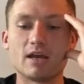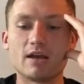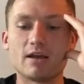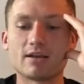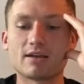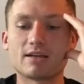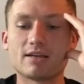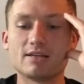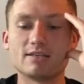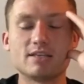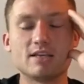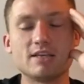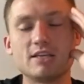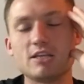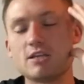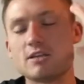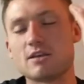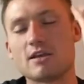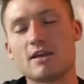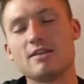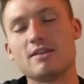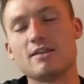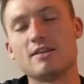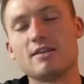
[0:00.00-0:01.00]
Cause then
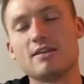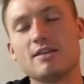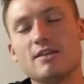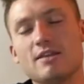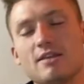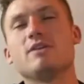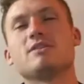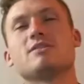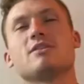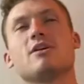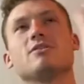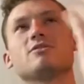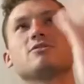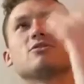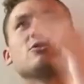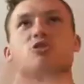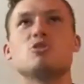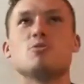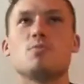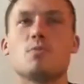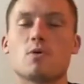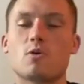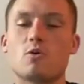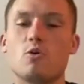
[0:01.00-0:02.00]
it's also
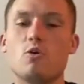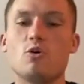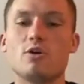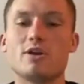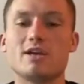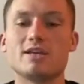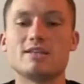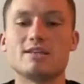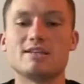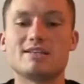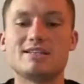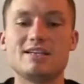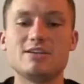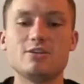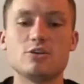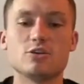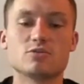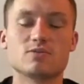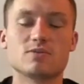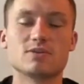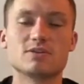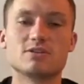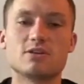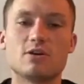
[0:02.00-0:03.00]
super cool getting to see
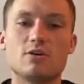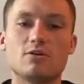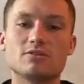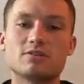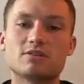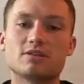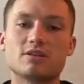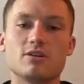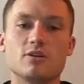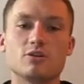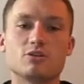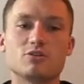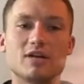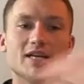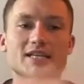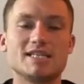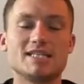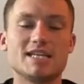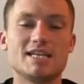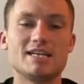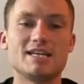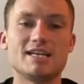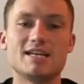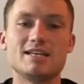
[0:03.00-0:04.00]
those results,
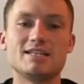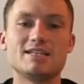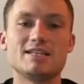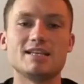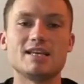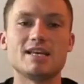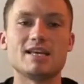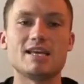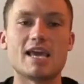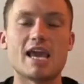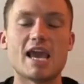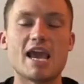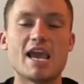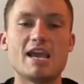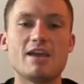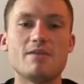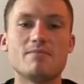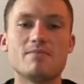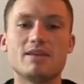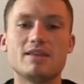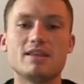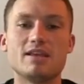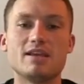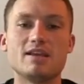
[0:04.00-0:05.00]
translate into the
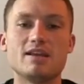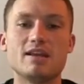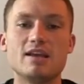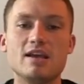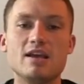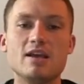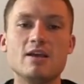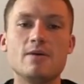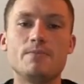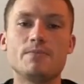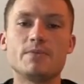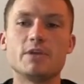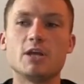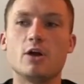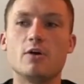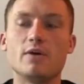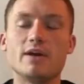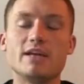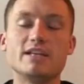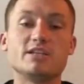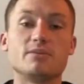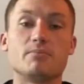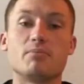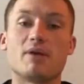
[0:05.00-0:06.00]
game and then,
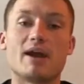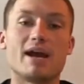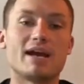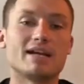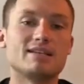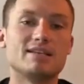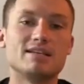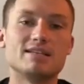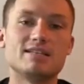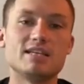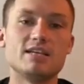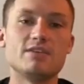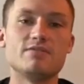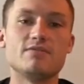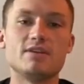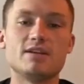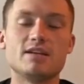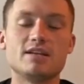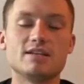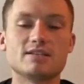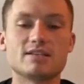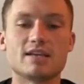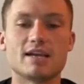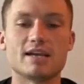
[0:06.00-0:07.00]
into practice
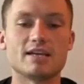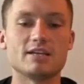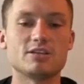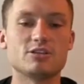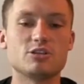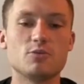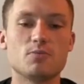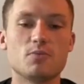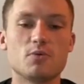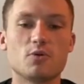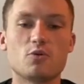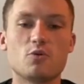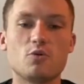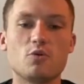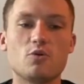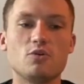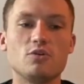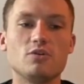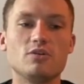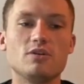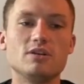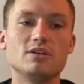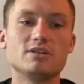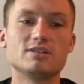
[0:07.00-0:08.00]
even. It's like, it's super
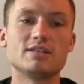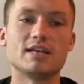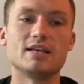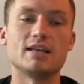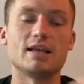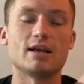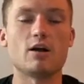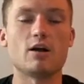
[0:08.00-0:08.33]
cool saying like, oh